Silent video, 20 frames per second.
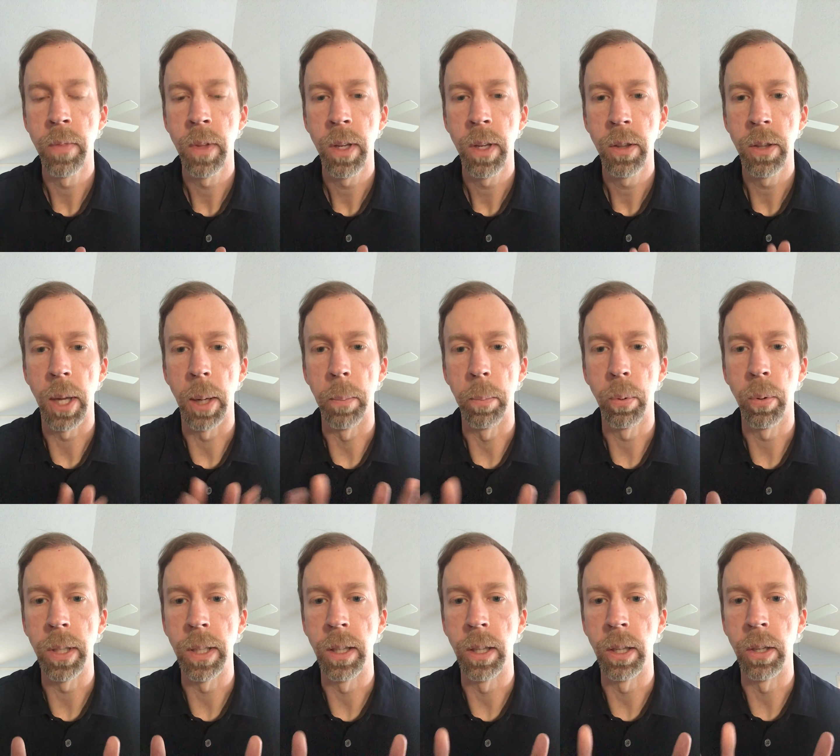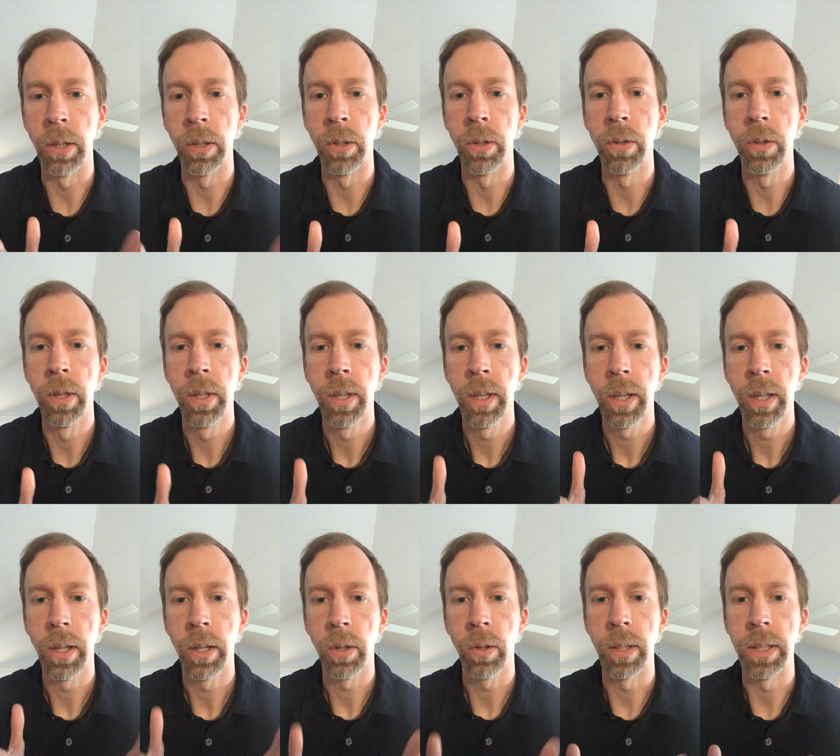that preload,
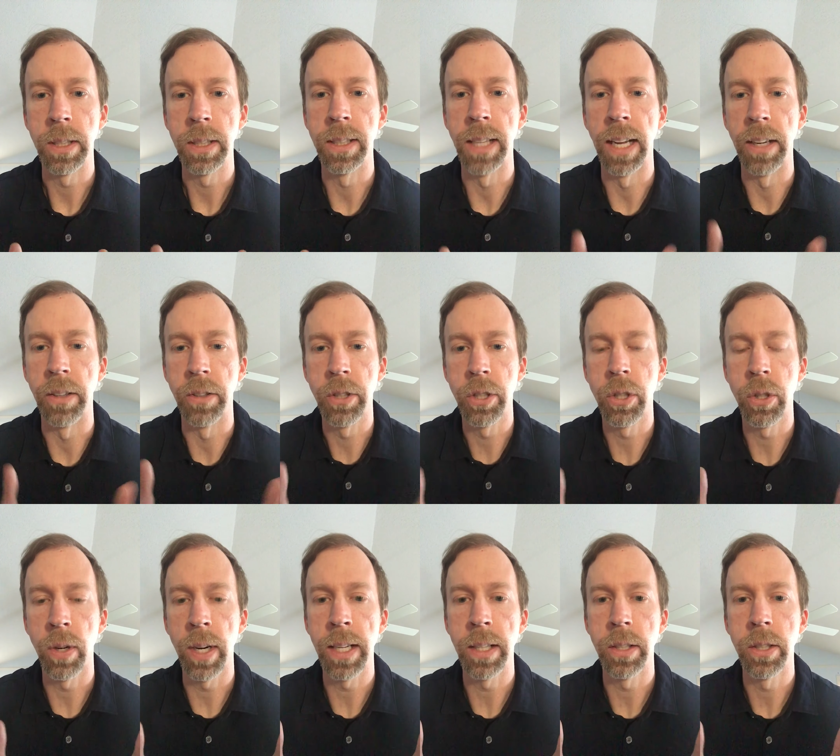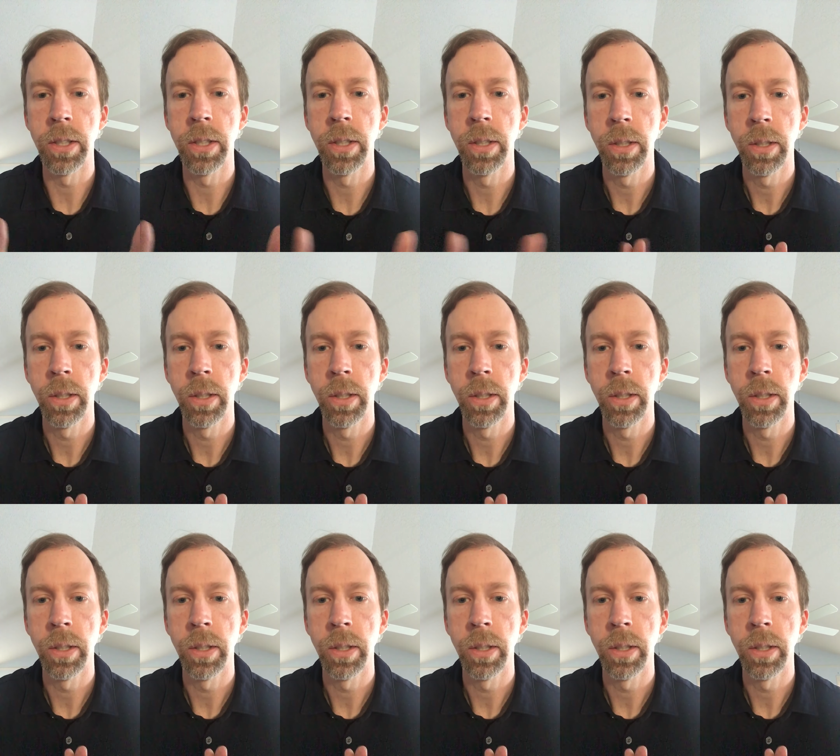increases that stretch,